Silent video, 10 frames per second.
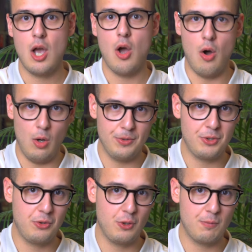also
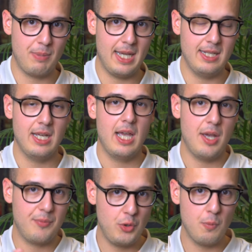to spend a
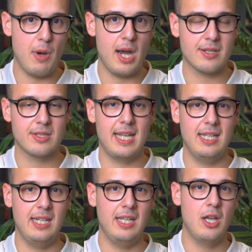few bucks
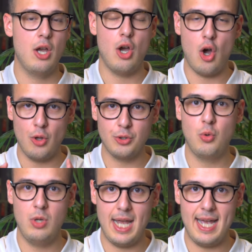daily on
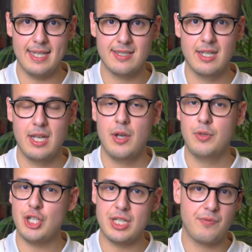Google ads,
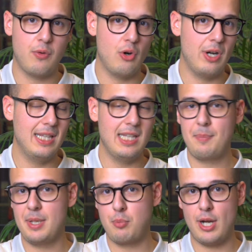just for a little
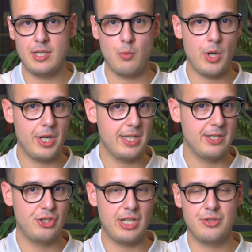bit brand awareness,
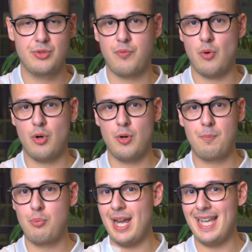just for
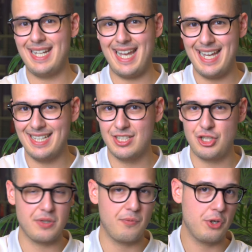brand ads, just
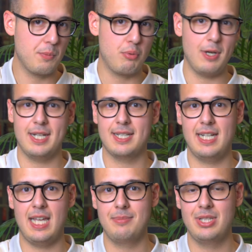for your product
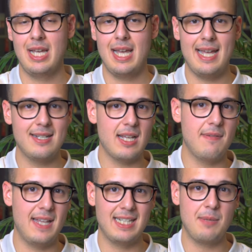names and stuff
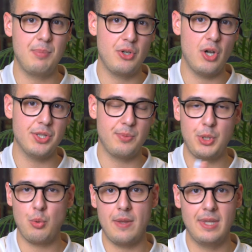like that. Because when you
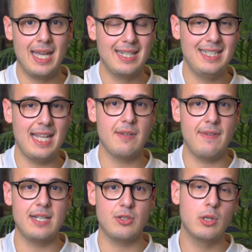run native
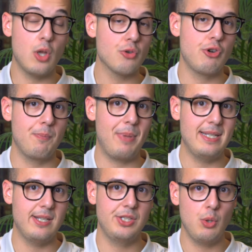ads on a long-term
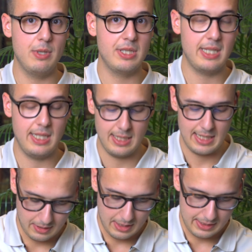basis, you will see
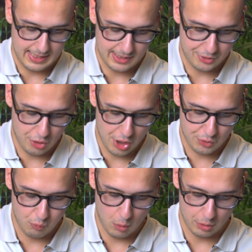that the search
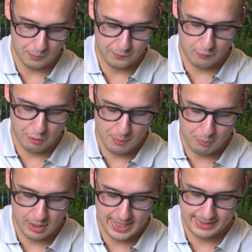volume for your
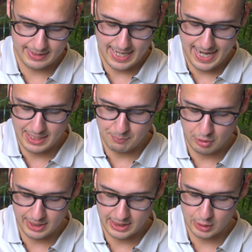brand and
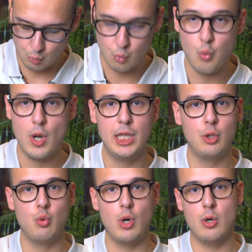product will
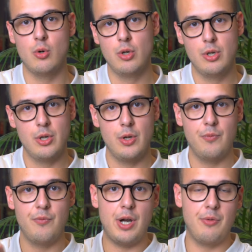grow
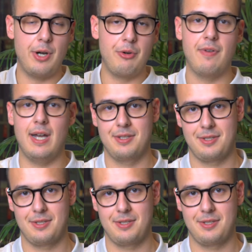very fast.